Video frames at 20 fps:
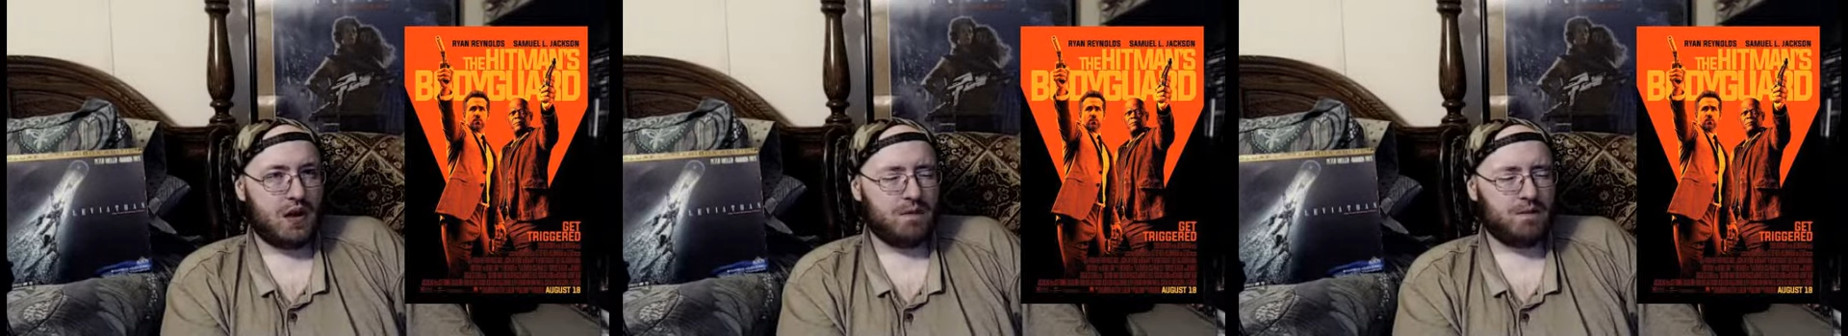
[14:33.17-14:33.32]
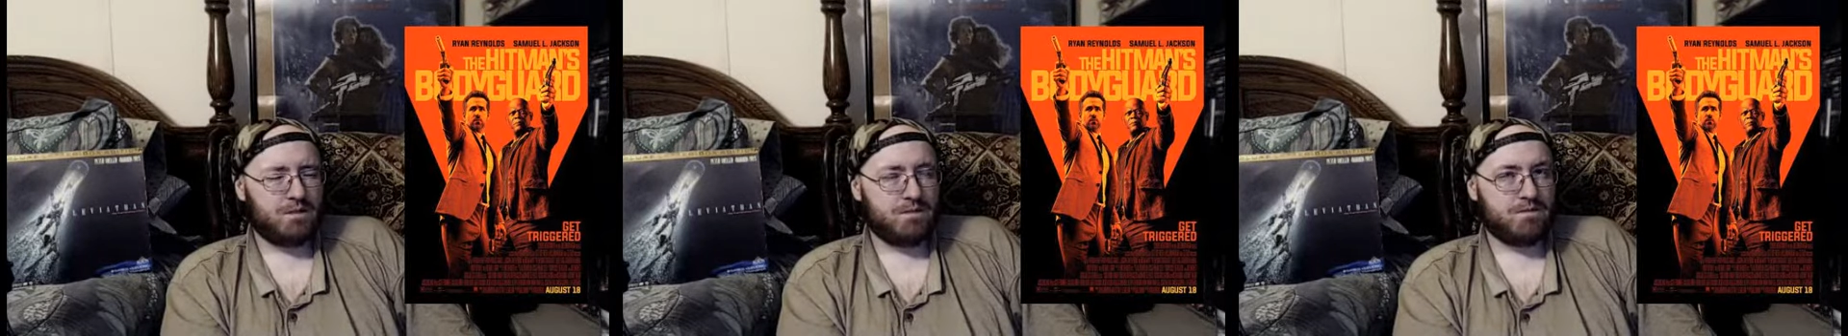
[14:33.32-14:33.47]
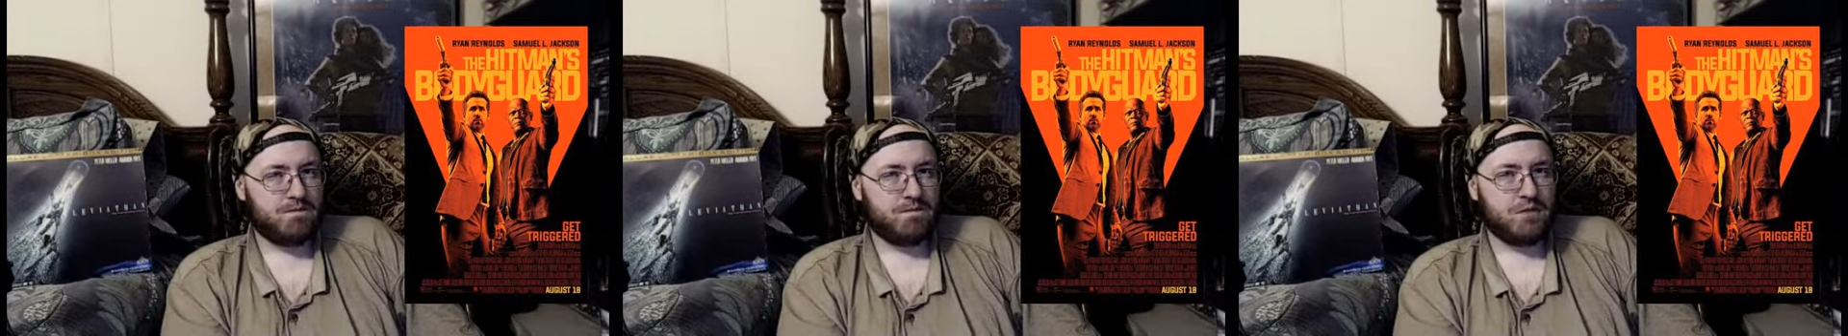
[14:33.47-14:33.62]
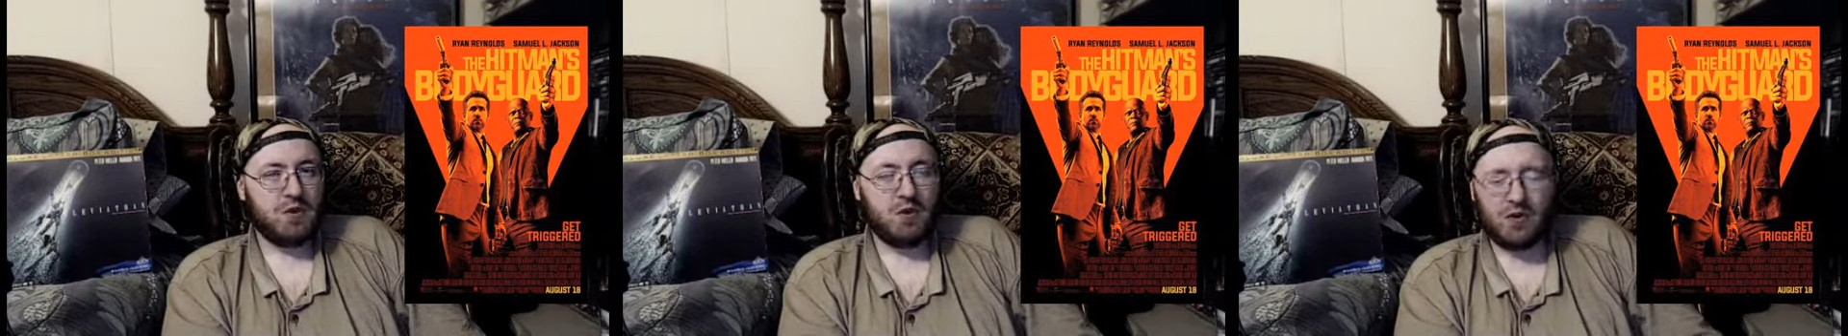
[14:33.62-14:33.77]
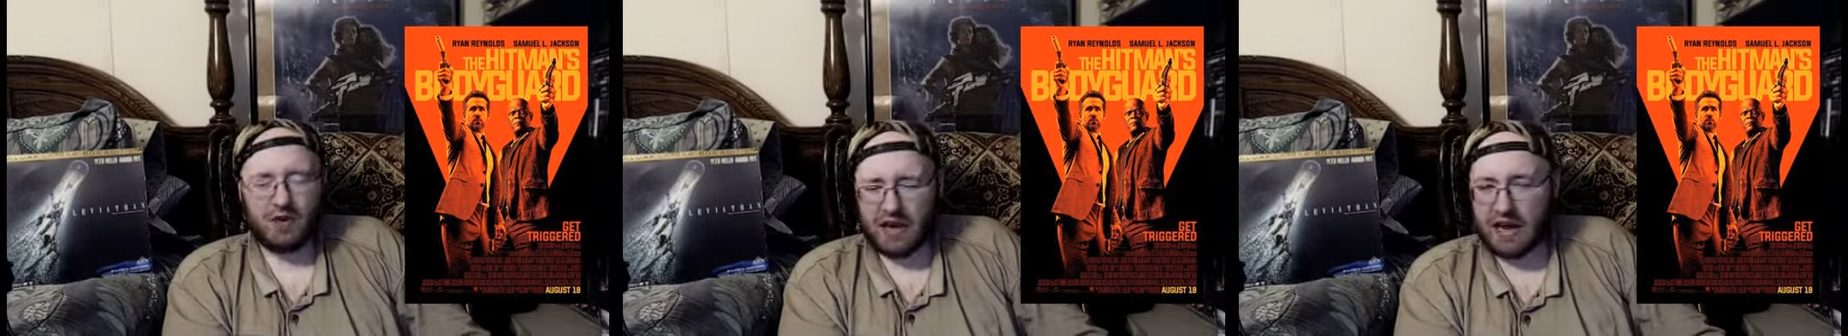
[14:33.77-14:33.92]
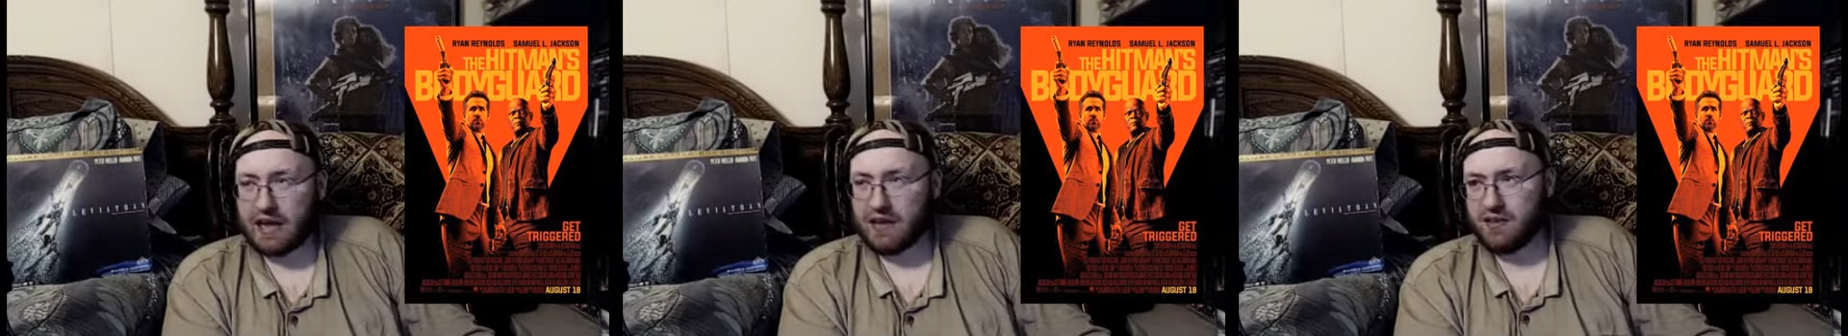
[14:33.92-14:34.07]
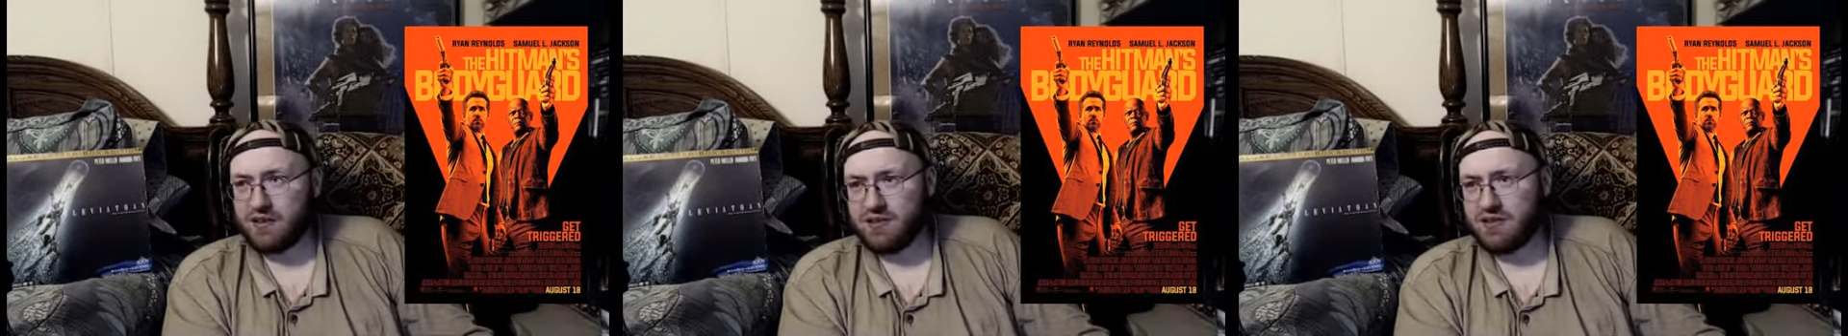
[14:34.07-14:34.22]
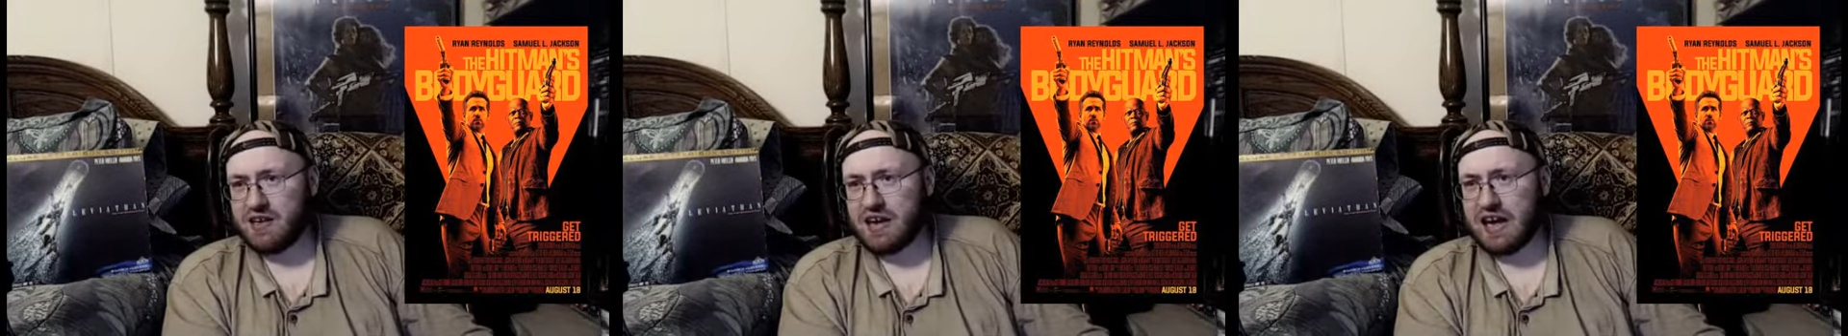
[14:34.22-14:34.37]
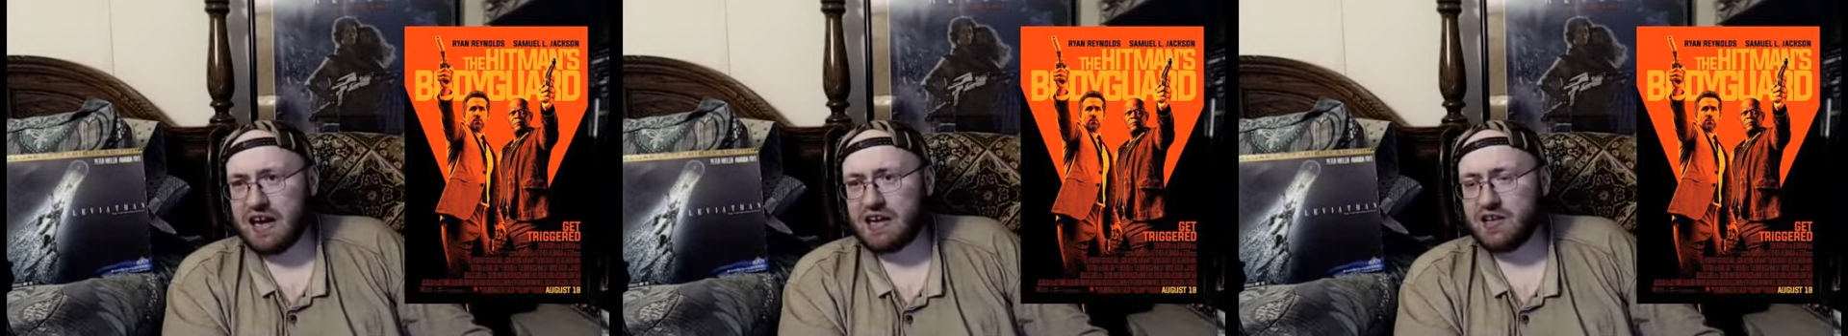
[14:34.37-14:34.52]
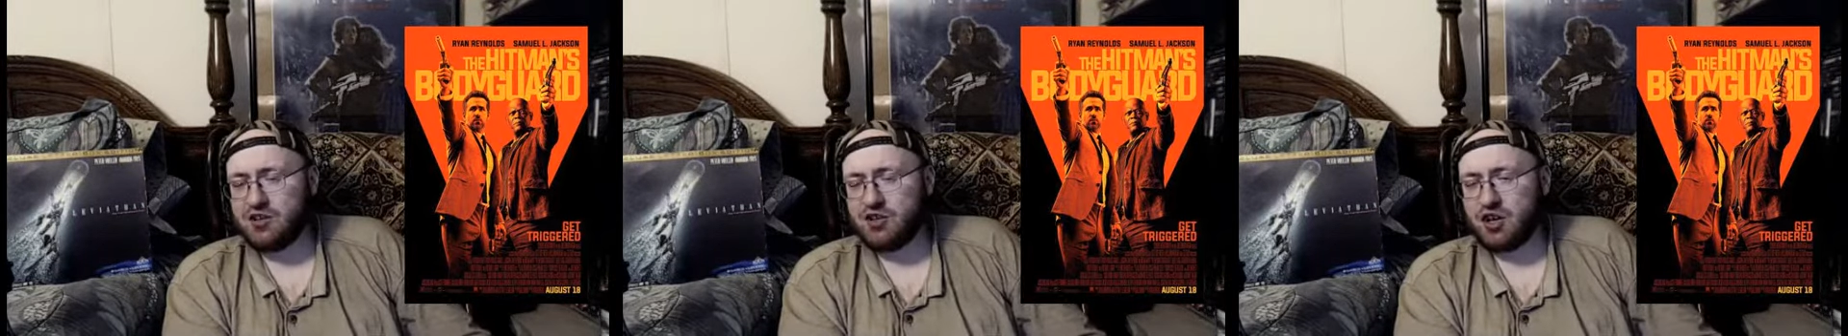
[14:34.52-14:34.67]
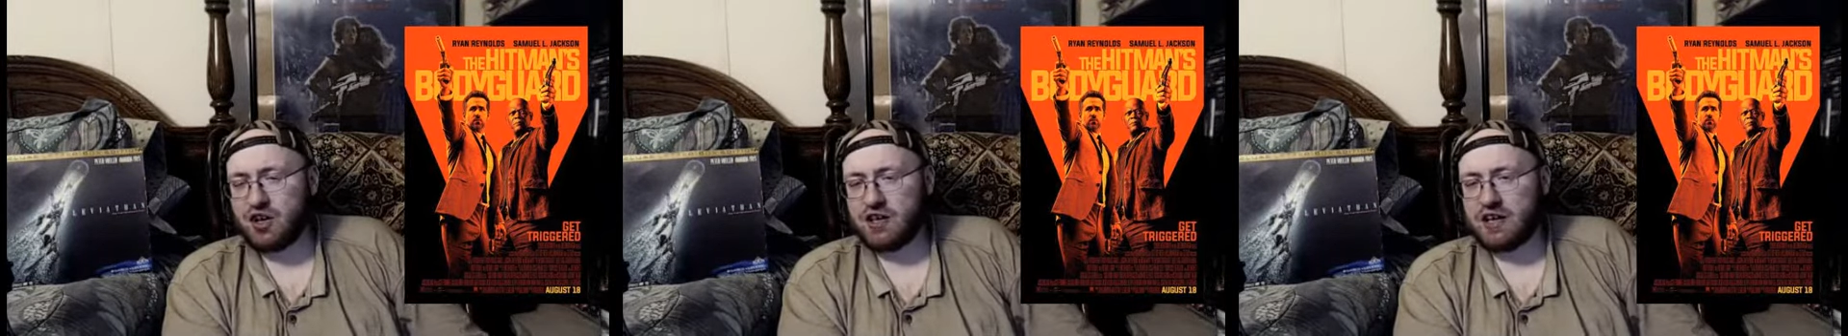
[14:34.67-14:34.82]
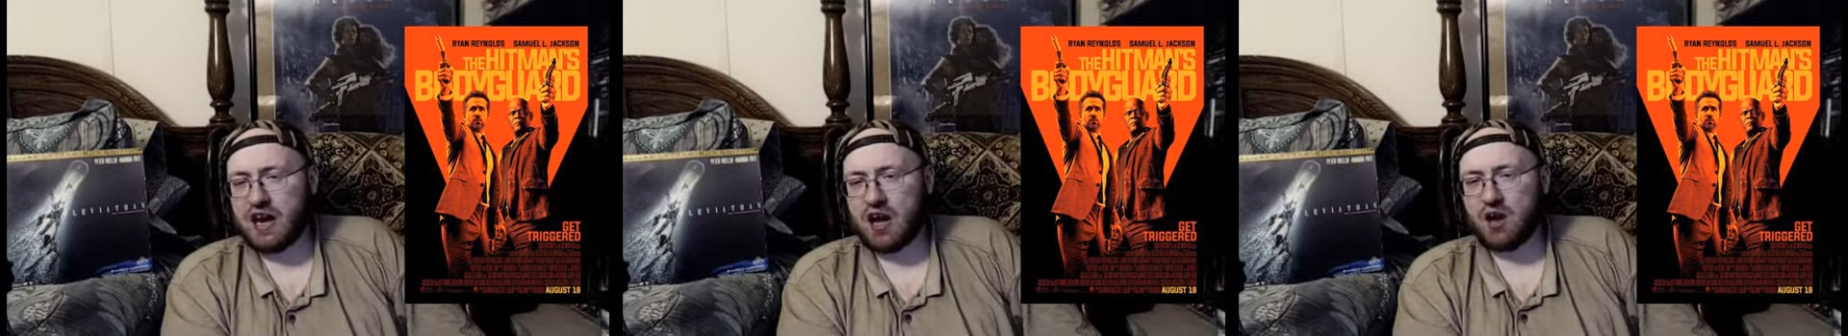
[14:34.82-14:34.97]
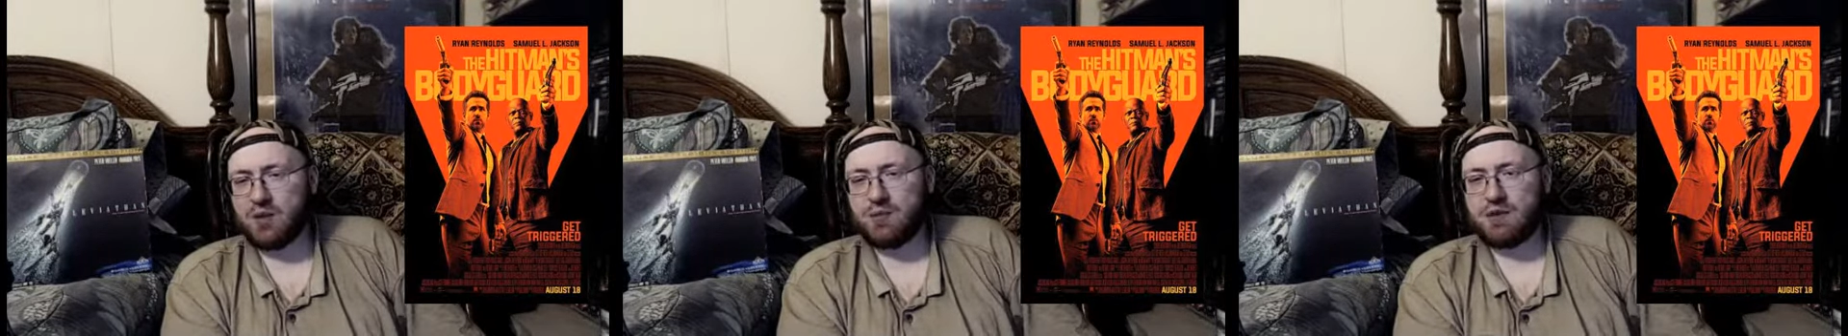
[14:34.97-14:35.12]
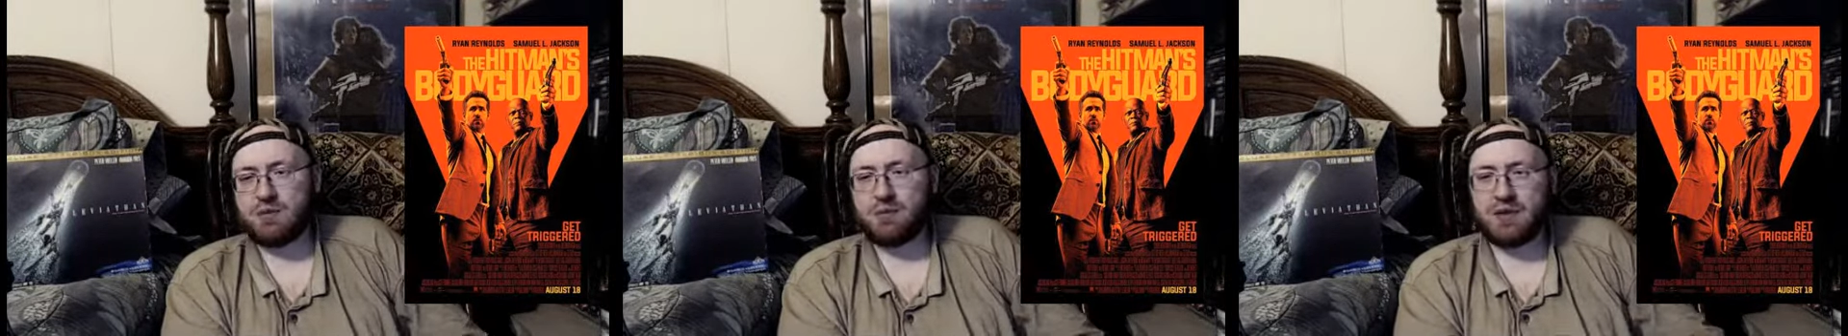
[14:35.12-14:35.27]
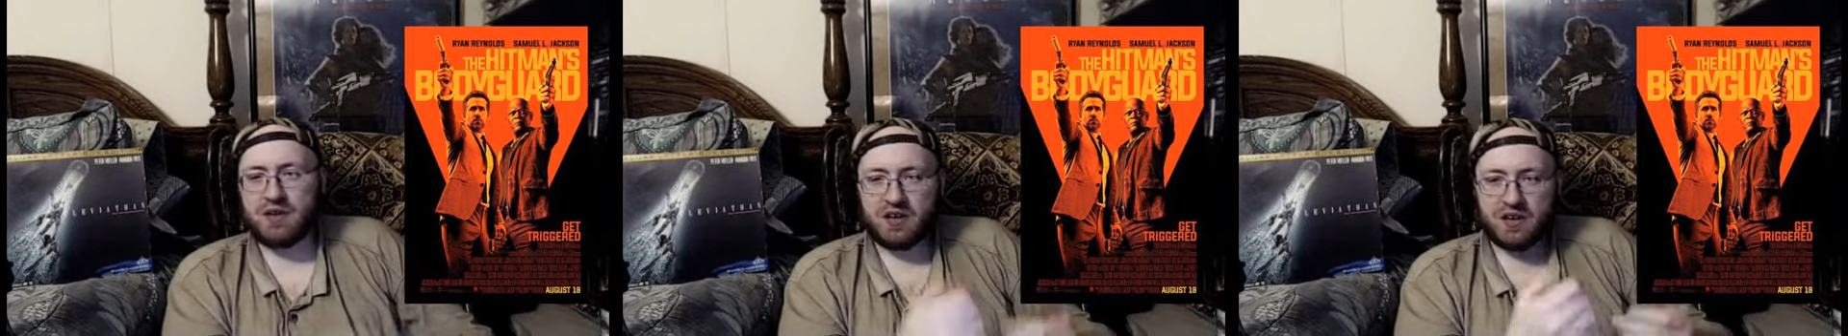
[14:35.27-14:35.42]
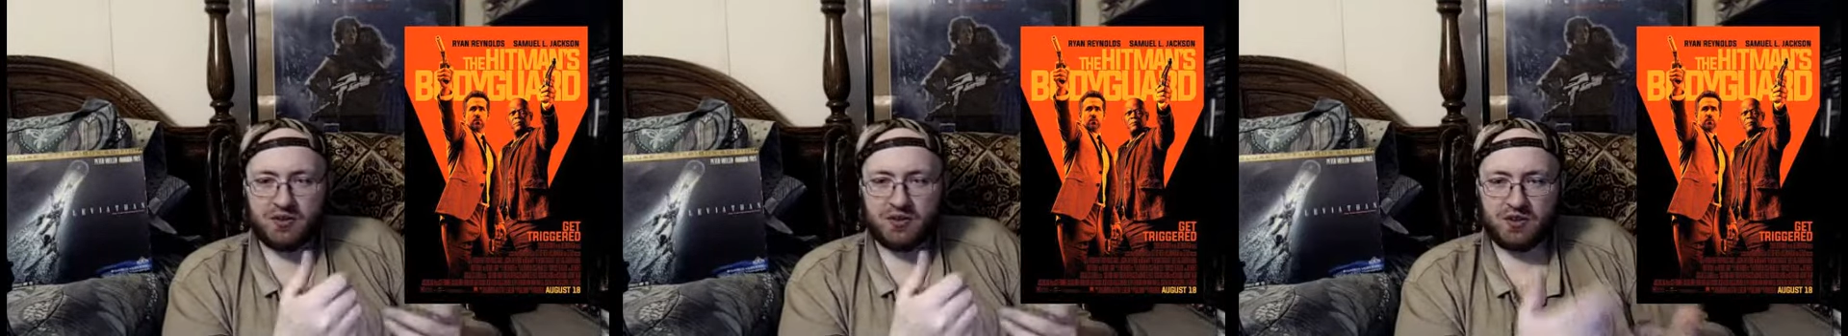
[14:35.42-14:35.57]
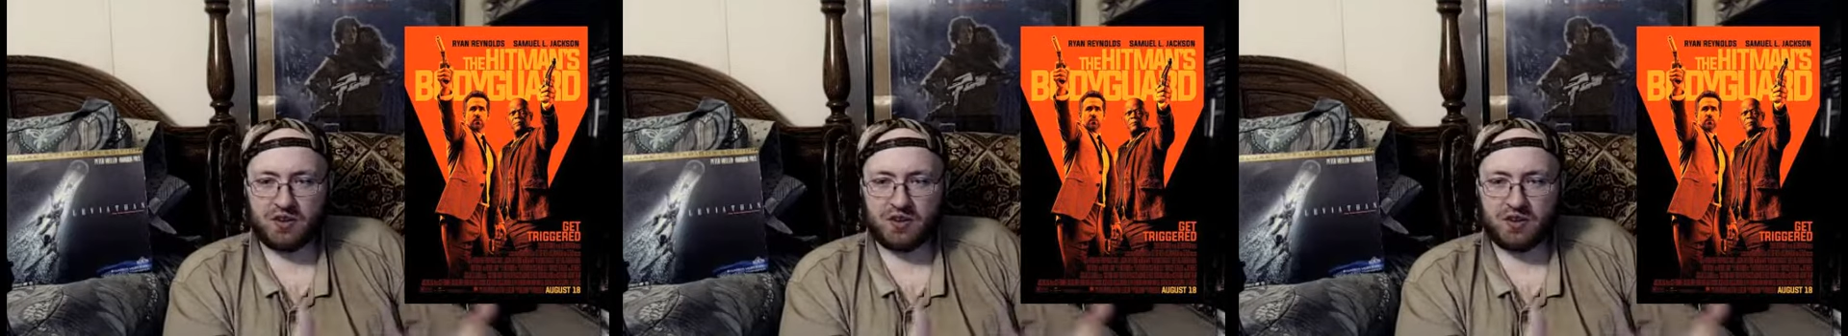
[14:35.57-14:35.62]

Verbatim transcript: you got, got a check out on me because of